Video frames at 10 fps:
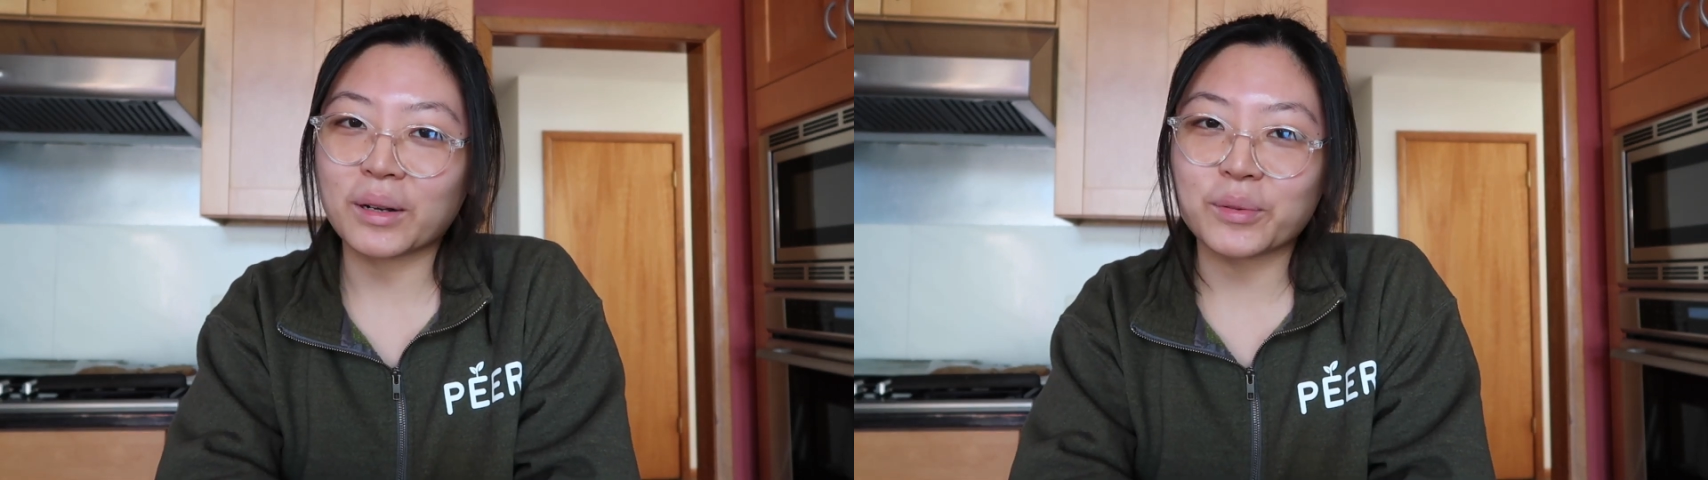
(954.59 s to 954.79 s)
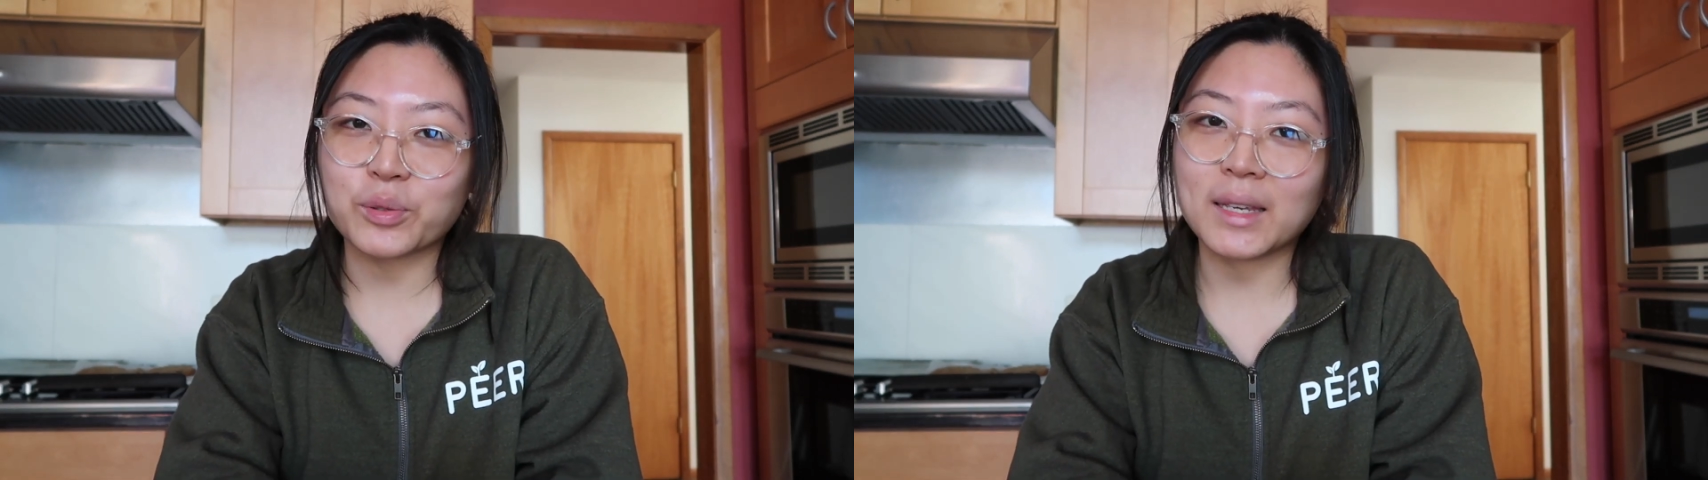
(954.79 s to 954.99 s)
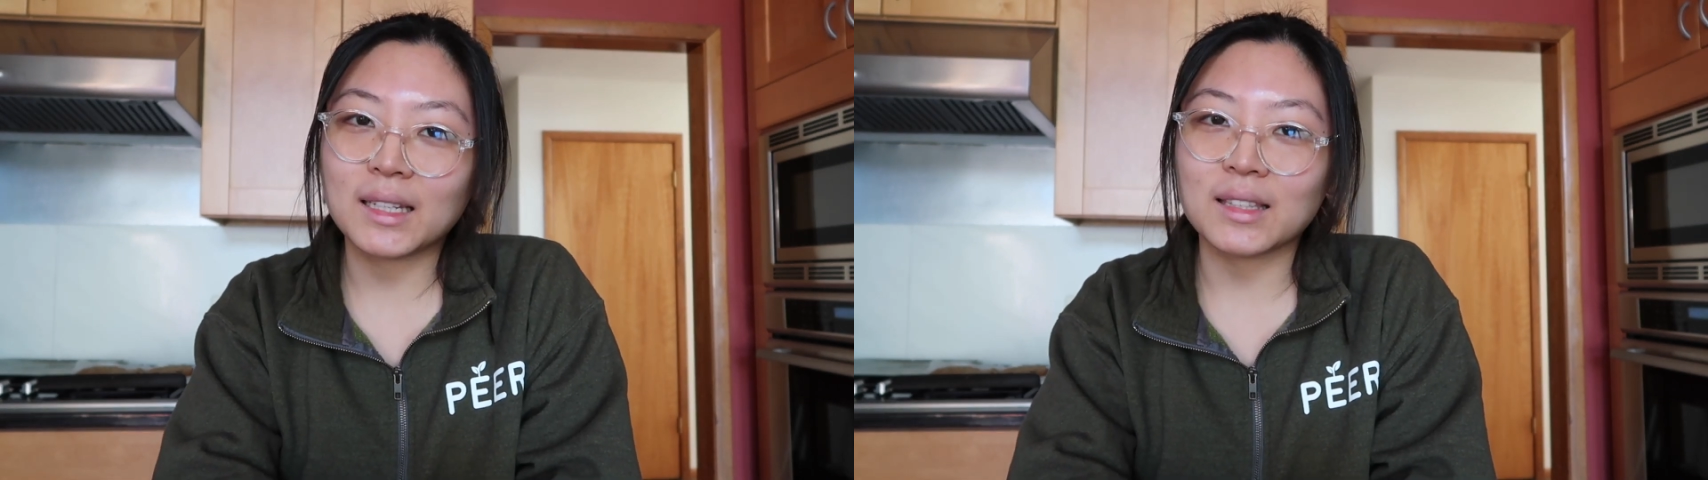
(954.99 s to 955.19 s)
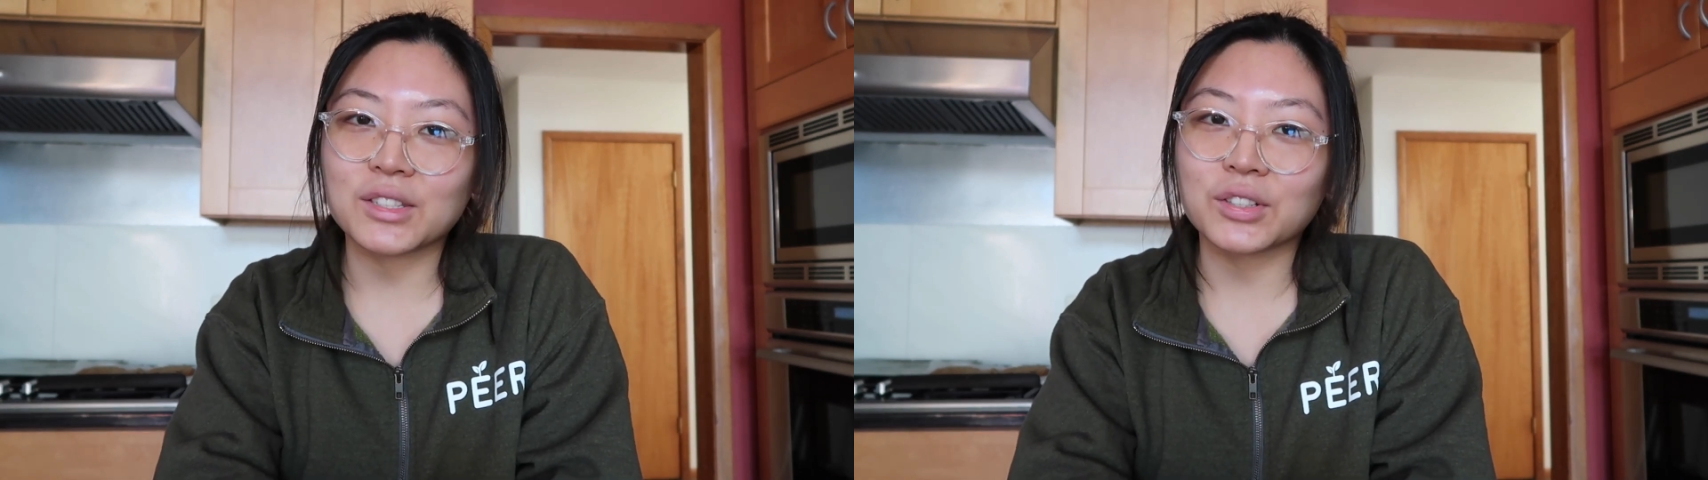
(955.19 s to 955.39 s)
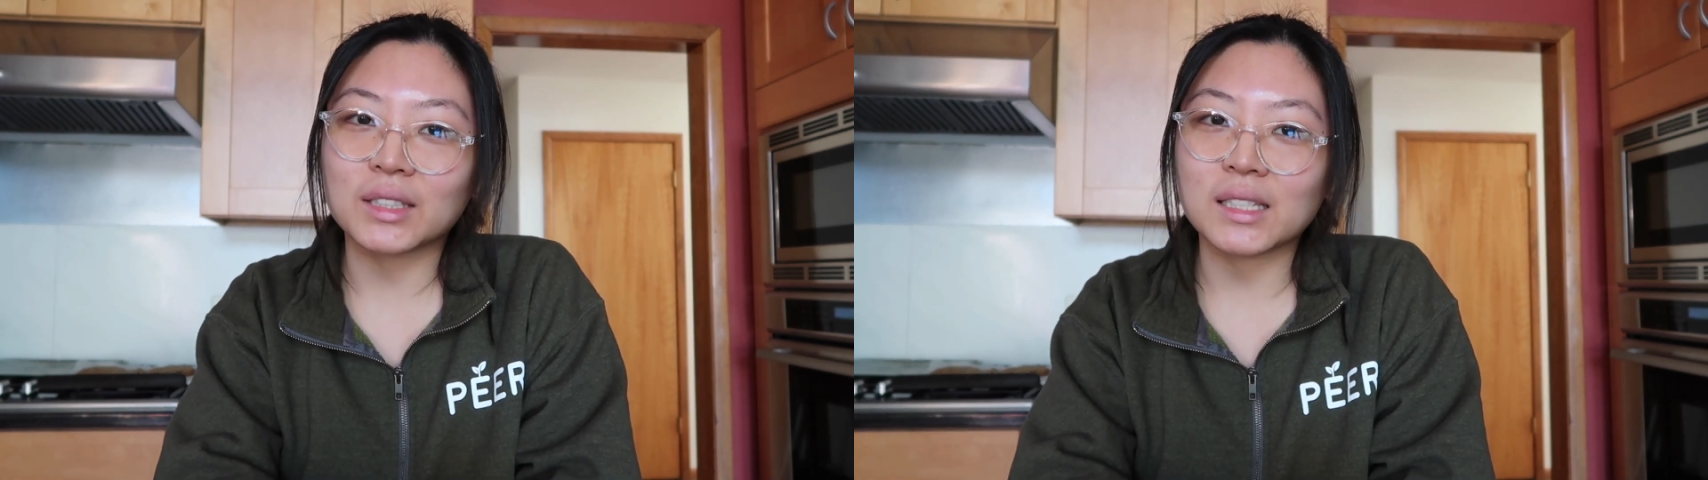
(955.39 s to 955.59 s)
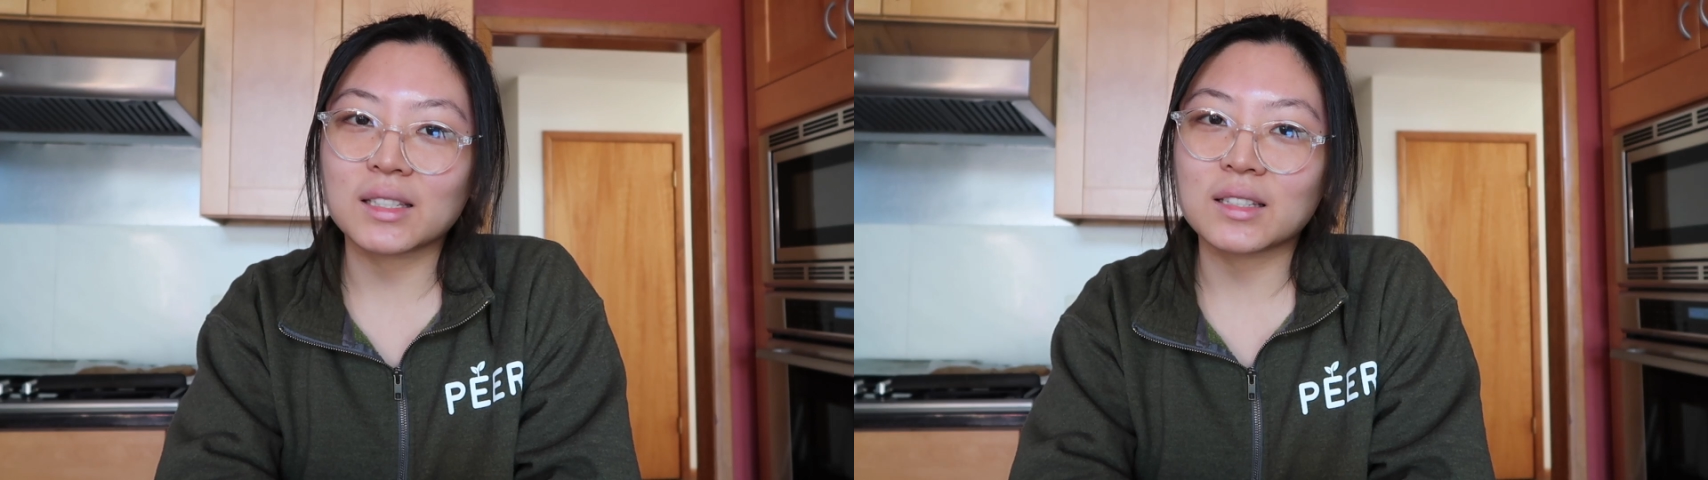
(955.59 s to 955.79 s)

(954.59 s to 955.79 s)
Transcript: when I was baking these cookies.